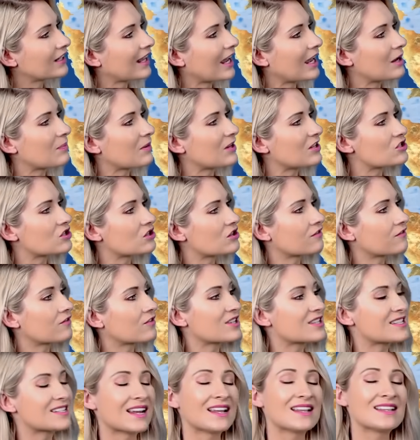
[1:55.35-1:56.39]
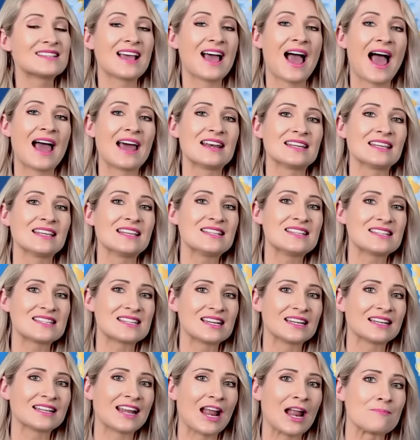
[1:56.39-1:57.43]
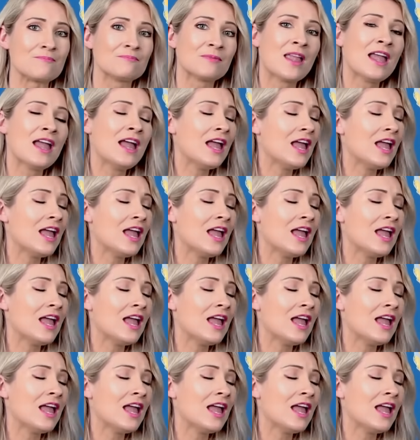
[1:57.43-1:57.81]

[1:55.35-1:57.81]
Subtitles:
Cape into the Free State and Eastern Cape.